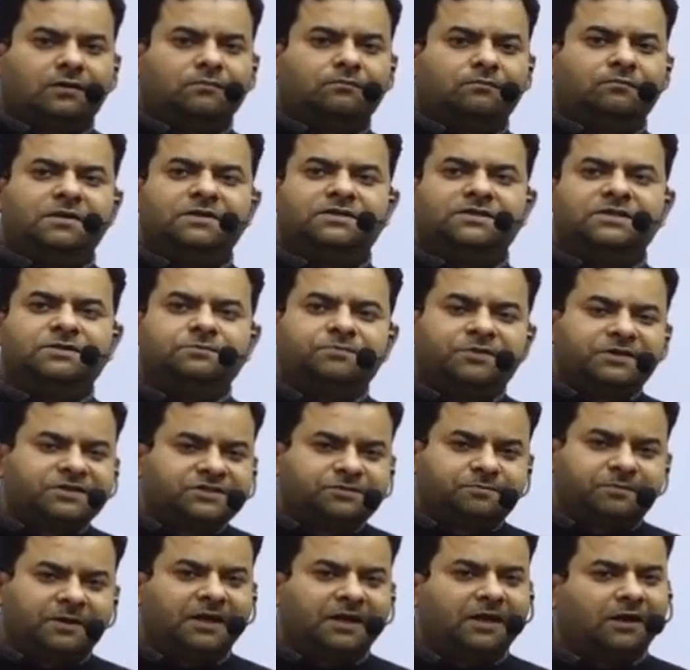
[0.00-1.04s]
Means in
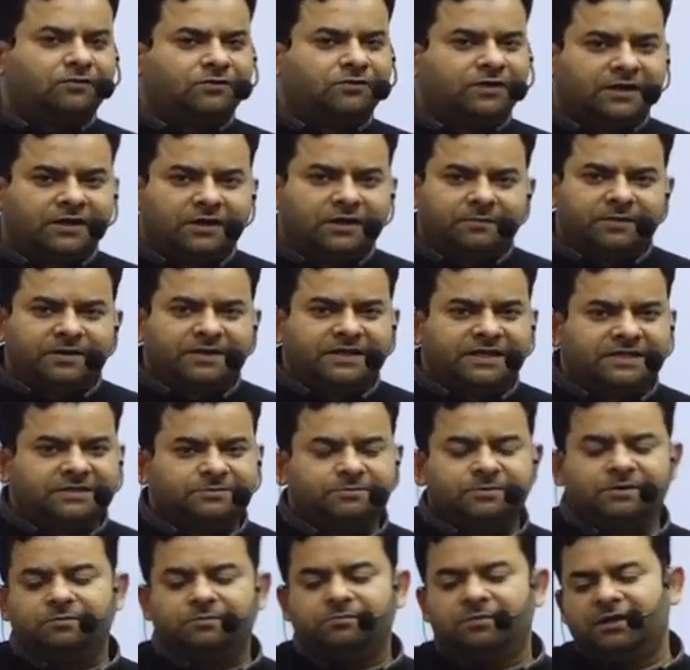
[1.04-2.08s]
principle now the agreement has
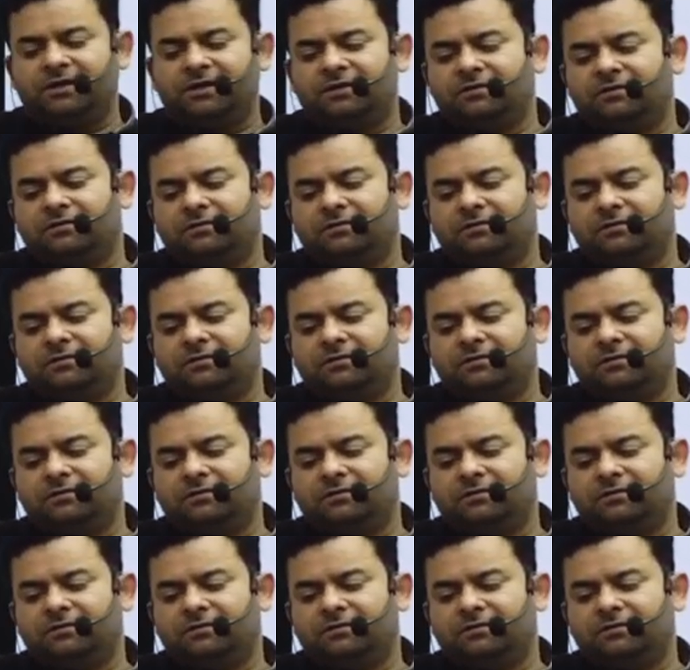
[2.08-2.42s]
been made.